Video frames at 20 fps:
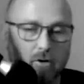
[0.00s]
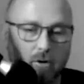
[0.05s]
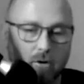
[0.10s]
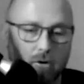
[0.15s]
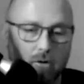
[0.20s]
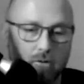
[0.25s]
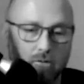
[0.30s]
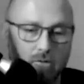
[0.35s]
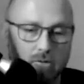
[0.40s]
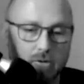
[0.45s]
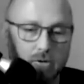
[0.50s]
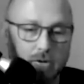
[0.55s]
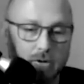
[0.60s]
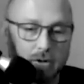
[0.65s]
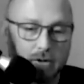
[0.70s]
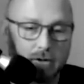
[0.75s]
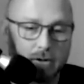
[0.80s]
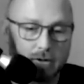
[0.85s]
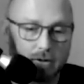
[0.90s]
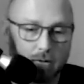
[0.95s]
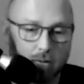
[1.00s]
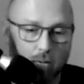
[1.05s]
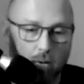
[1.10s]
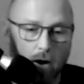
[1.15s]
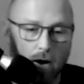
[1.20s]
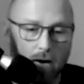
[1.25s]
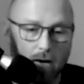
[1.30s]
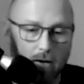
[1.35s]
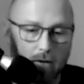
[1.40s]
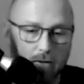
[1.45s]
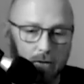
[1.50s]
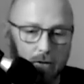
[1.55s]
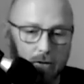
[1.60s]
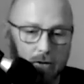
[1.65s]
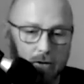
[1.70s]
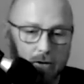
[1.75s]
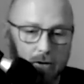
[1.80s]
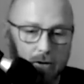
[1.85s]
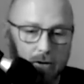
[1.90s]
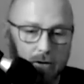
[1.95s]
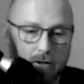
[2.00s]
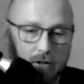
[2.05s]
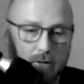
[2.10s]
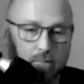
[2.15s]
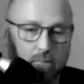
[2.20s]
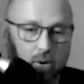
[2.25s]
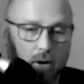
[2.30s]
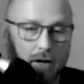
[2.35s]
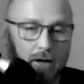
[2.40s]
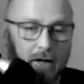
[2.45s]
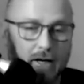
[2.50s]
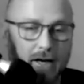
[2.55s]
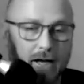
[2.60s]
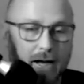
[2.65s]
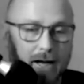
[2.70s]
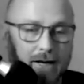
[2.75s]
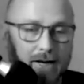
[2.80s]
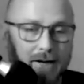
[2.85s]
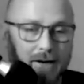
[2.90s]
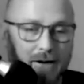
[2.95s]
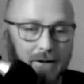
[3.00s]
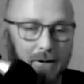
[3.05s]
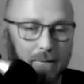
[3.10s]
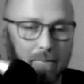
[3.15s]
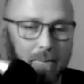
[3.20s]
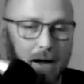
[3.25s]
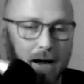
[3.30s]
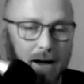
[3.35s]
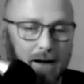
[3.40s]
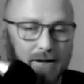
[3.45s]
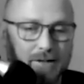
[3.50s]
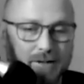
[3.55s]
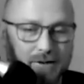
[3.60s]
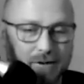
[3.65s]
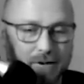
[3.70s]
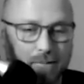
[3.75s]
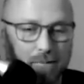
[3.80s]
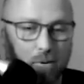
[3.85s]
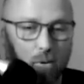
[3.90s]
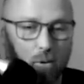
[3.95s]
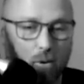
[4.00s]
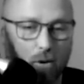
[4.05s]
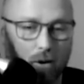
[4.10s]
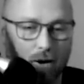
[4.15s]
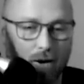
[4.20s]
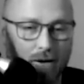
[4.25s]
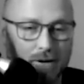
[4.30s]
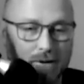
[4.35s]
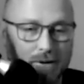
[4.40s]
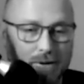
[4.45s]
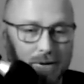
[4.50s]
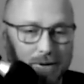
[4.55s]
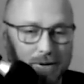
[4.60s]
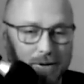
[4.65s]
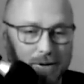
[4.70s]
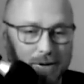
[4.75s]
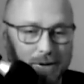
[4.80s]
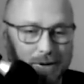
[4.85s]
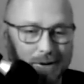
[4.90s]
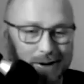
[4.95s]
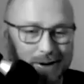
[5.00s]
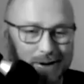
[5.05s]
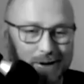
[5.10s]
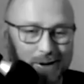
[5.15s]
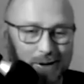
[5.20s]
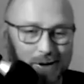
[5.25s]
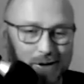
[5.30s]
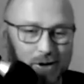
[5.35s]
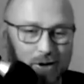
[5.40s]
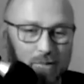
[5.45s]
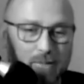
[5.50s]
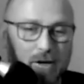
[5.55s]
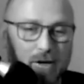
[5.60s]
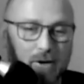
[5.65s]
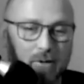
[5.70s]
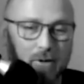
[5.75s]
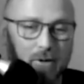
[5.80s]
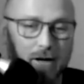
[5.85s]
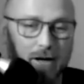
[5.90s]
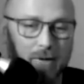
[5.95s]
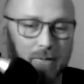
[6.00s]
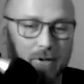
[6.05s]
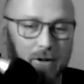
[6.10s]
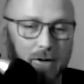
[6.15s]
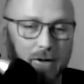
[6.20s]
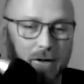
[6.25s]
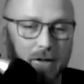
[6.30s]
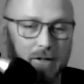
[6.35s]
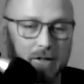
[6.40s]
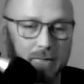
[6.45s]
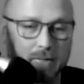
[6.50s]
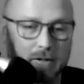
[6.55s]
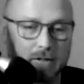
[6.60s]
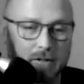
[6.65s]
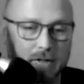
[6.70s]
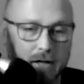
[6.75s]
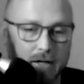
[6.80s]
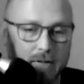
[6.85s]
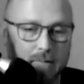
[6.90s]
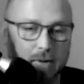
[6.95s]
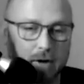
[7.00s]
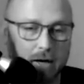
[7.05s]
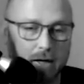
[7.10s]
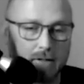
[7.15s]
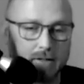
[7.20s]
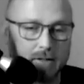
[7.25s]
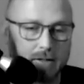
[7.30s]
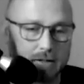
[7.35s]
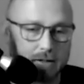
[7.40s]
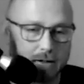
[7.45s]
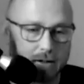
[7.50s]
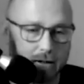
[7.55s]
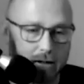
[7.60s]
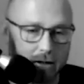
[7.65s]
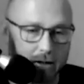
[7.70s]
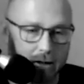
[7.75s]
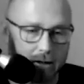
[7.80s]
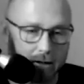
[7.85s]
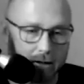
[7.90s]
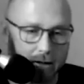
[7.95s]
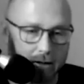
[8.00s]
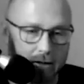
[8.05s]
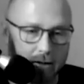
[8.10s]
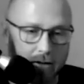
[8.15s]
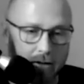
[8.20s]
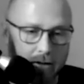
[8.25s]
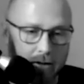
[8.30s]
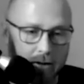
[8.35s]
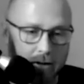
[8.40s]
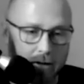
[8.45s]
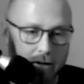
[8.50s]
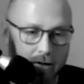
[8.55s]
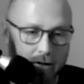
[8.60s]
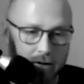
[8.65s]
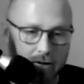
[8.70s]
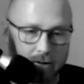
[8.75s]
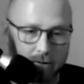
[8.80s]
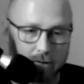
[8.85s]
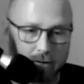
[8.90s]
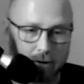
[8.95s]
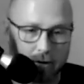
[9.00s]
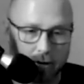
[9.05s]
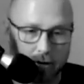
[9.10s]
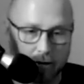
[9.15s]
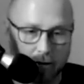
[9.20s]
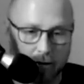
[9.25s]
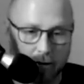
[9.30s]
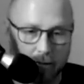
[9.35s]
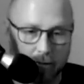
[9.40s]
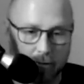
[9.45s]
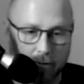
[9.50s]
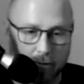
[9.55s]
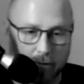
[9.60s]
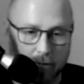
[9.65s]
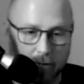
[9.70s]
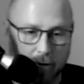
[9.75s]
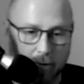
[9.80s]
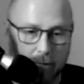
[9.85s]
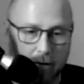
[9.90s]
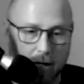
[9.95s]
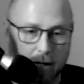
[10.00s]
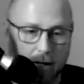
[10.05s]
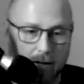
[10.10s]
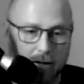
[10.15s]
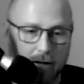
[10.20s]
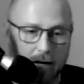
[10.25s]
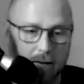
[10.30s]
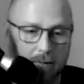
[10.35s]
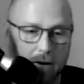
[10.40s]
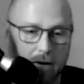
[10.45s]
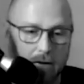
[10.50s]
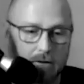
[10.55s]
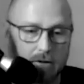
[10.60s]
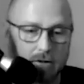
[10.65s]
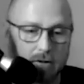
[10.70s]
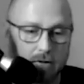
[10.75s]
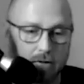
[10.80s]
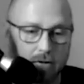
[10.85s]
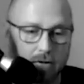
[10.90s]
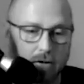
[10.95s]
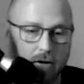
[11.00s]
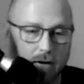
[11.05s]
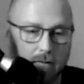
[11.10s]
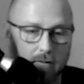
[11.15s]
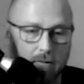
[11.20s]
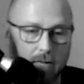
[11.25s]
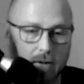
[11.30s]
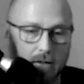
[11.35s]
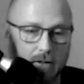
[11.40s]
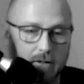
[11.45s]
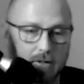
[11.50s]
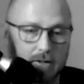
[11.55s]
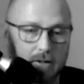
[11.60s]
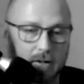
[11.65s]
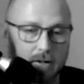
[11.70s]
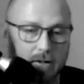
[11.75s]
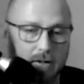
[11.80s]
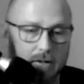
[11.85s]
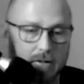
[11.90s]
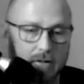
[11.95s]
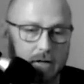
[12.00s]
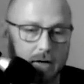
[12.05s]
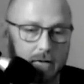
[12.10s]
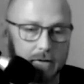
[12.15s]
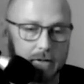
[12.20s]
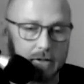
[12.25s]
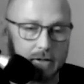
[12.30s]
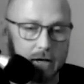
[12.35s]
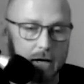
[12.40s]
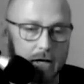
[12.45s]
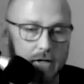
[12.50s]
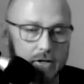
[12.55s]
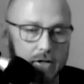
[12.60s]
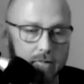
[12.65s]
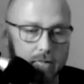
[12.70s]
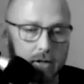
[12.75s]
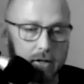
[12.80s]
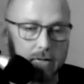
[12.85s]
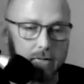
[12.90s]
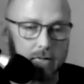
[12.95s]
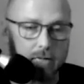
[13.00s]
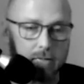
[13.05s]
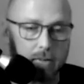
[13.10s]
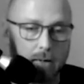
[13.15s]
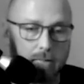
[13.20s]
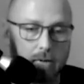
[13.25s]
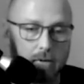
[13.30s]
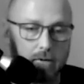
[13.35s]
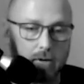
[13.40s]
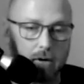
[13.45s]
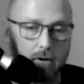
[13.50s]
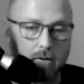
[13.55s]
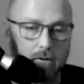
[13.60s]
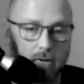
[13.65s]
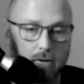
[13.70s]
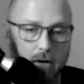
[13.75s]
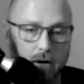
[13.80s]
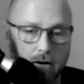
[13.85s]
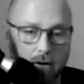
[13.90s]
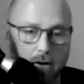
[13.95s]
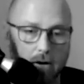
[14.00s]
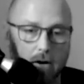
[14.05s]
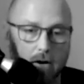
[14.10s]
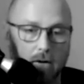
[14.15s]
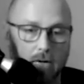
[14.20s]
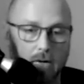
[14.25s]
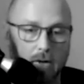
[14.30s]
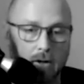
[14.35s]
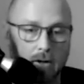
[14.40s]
own wealth is predicated on the backs of the poor, human greed. And we look at some of these despots and just I'm not going to name out certain governments in Southeast Asia, but people know who they are.